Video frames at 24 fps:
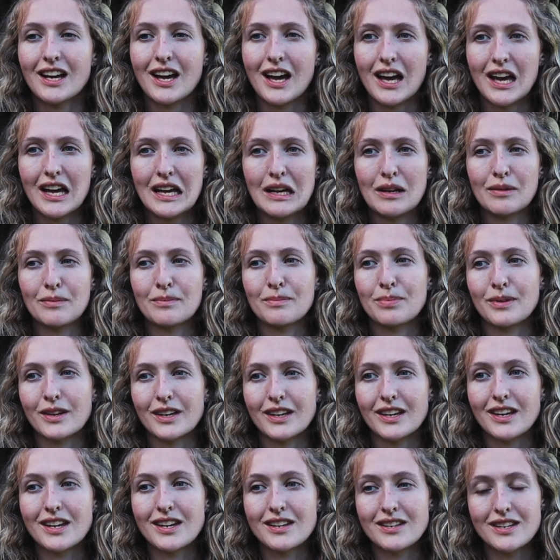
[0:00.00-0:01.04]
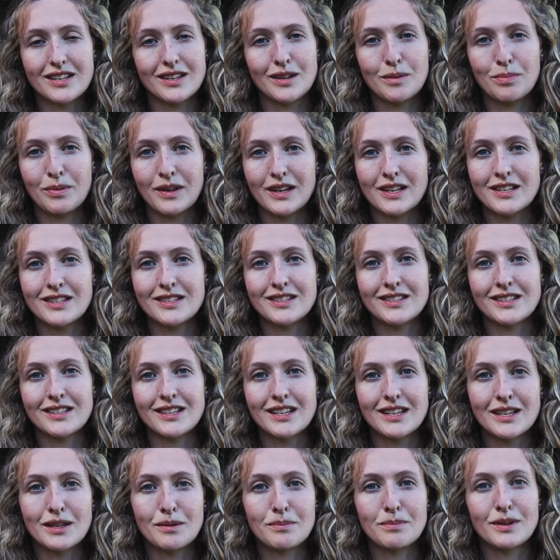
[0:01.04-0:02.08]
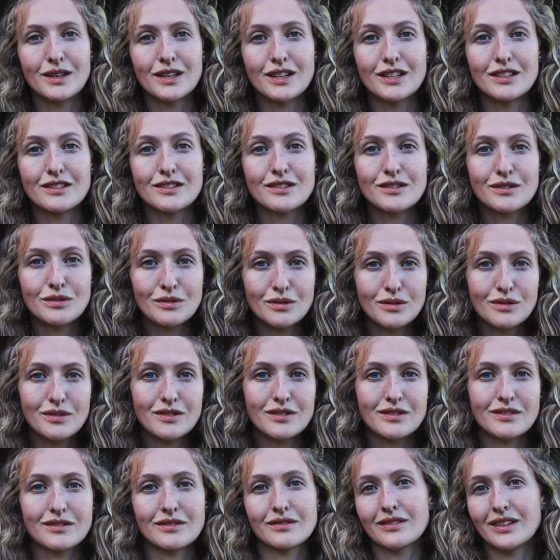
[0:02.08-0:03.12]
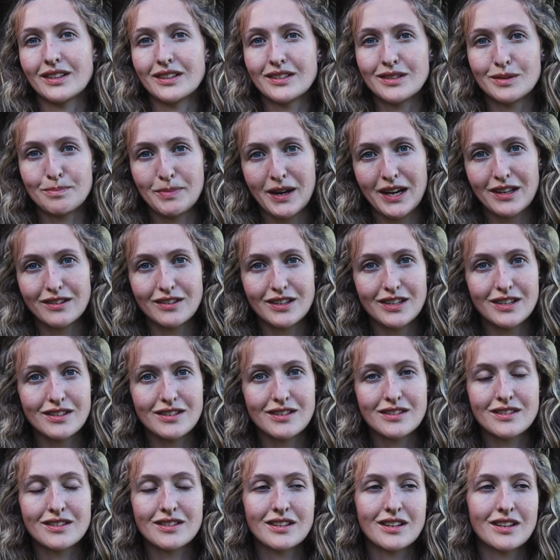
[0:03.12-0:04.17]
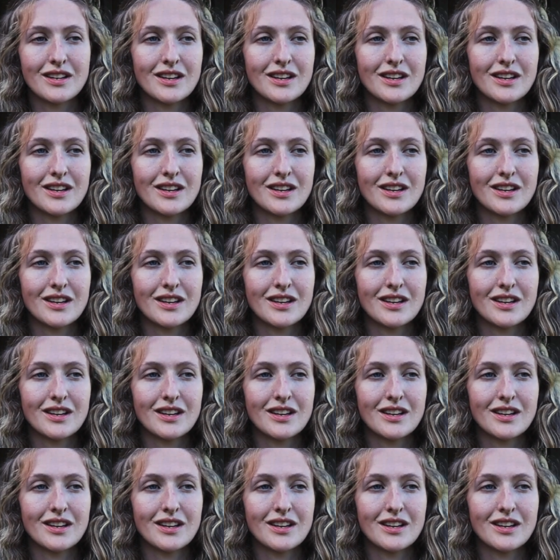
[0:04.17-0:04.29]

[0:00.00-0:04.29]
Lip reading: but he needed a place to keep his tools and his batteries.